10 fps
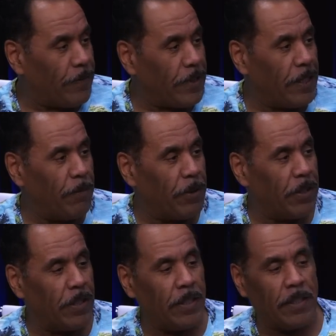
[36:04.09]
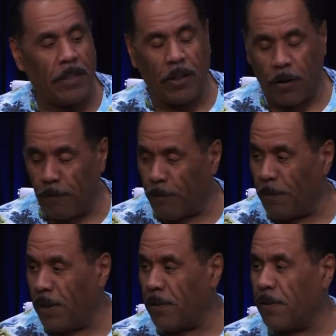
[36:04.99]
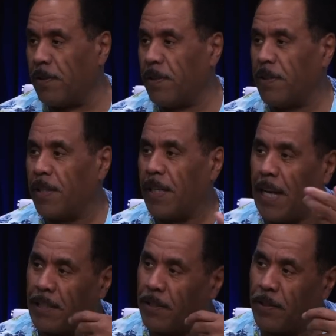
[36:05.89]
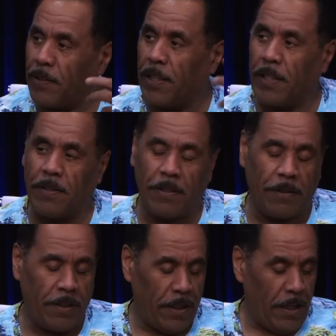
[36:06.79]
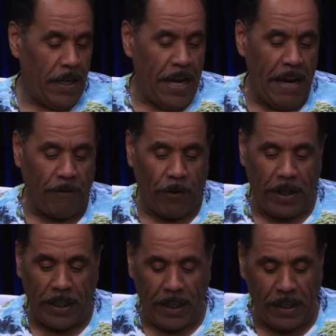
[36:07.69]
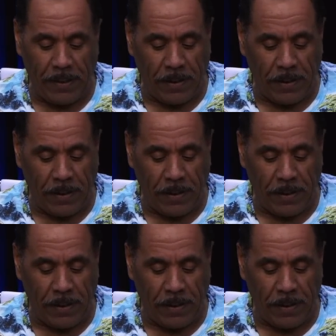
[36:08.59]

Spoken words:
The ability to learn from others and catch other things and have great guests.